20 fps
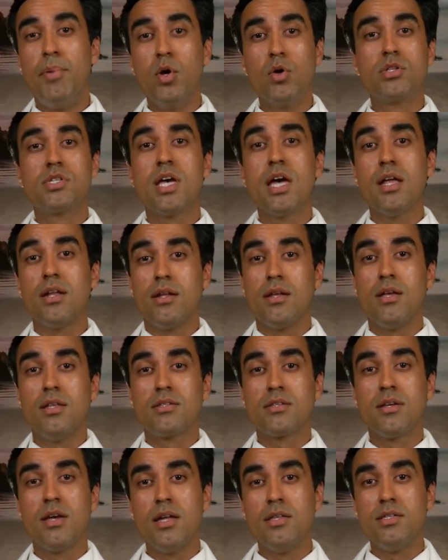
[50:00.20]
built in,
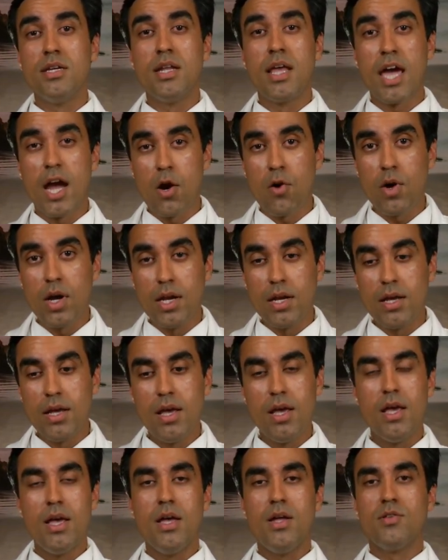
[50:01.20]
it's, it's inherent
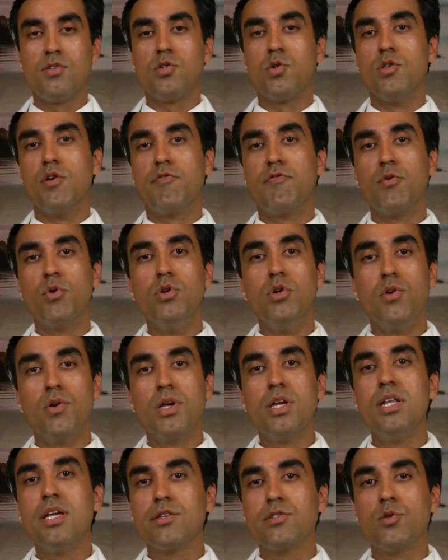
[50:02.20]
to the food
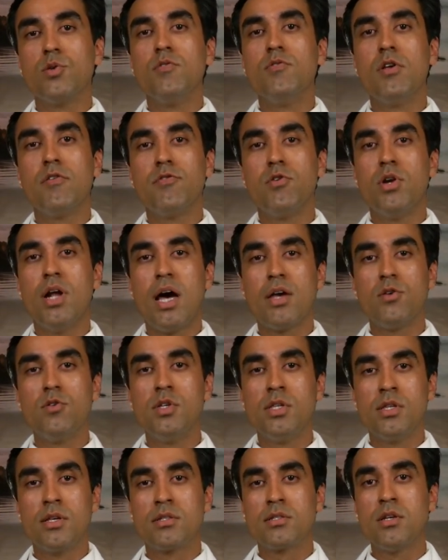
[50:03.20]
you're eating. So even if you're not
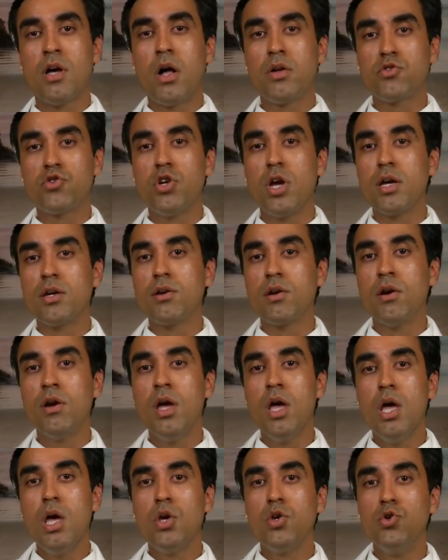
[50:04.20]
using the salt
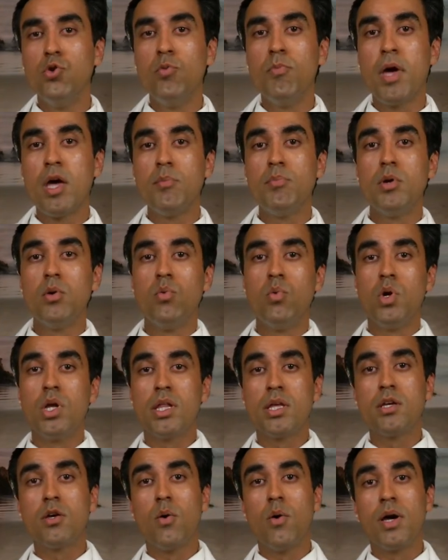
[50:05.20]
shaker, you may be
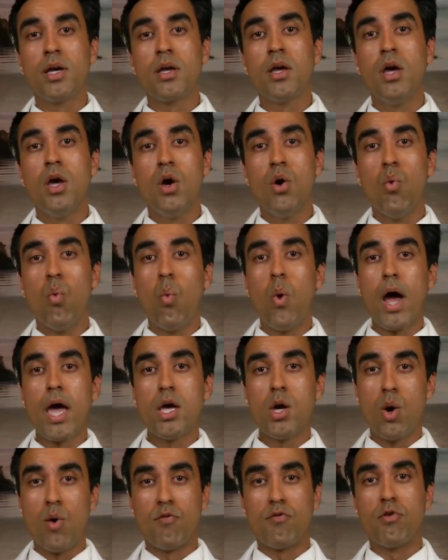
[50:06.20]
really going
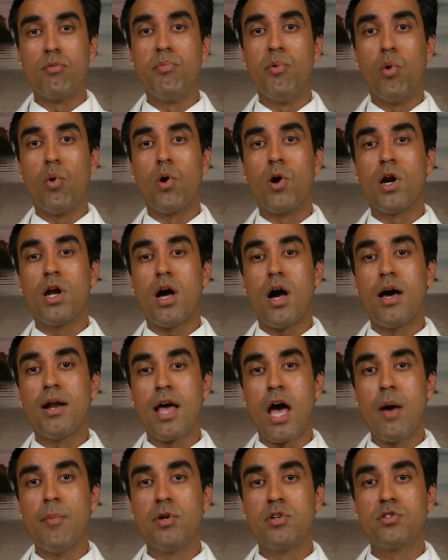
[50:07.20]
way overboard
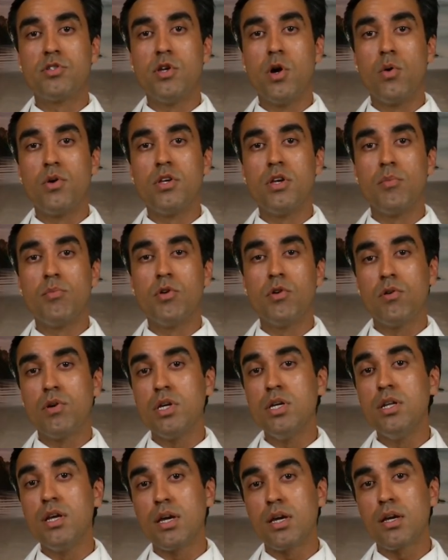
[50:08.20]
on how much sodium you're
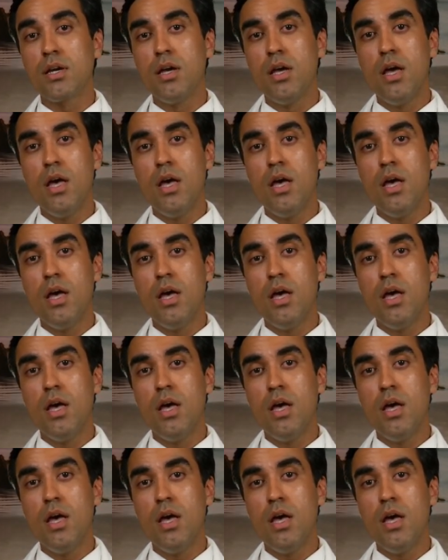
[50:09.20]
eating.